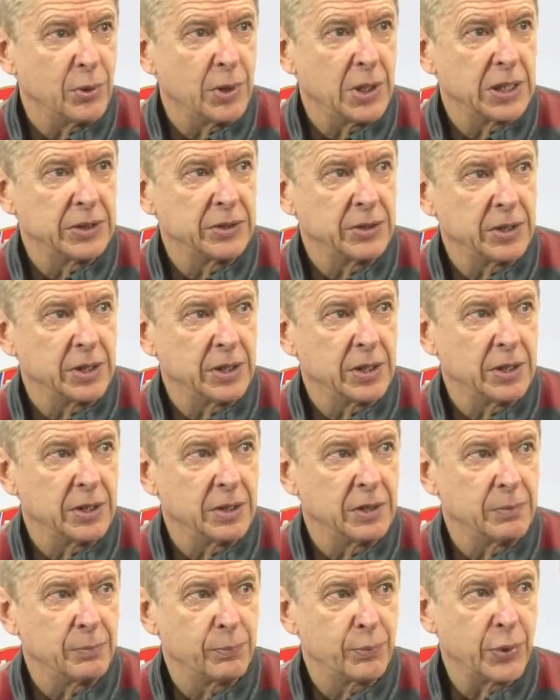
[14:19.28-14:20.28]
are
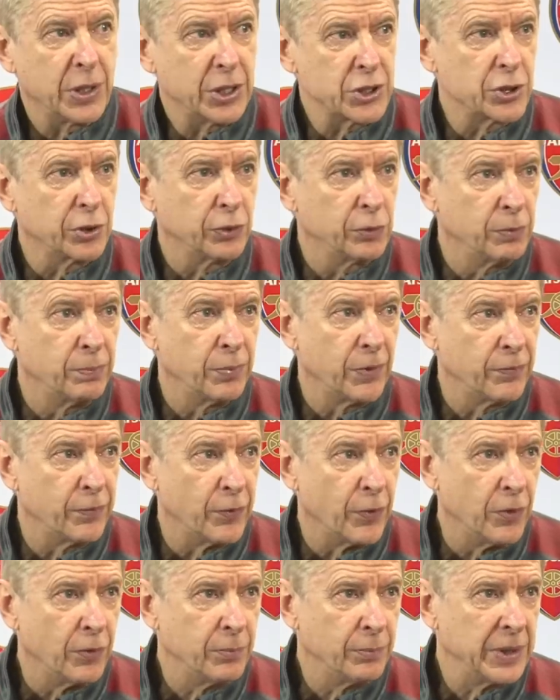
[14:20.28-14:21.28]
under pressure to
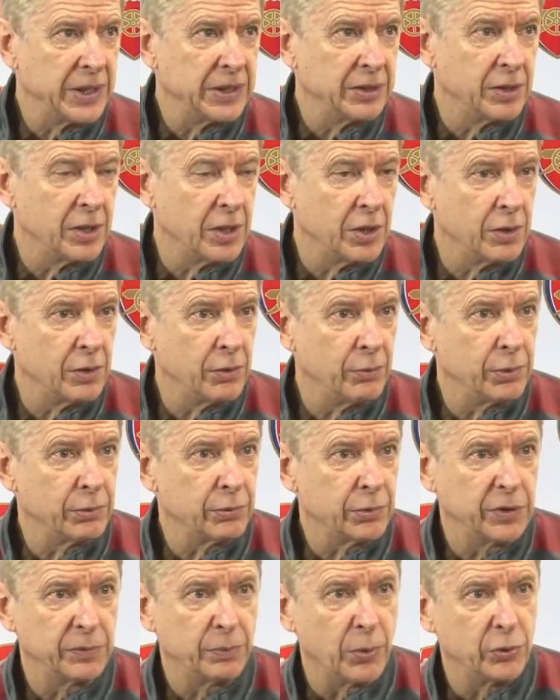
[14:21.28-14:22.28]
perform, and we
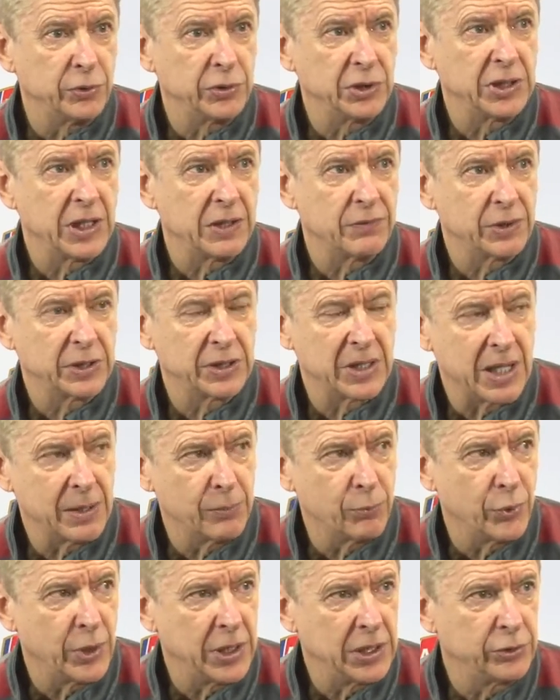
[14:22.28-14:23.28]
responded every
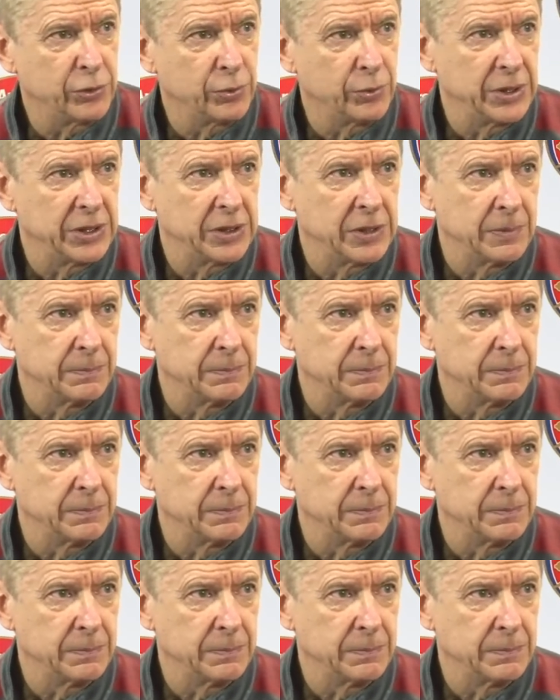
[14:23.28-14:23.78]
time well to it.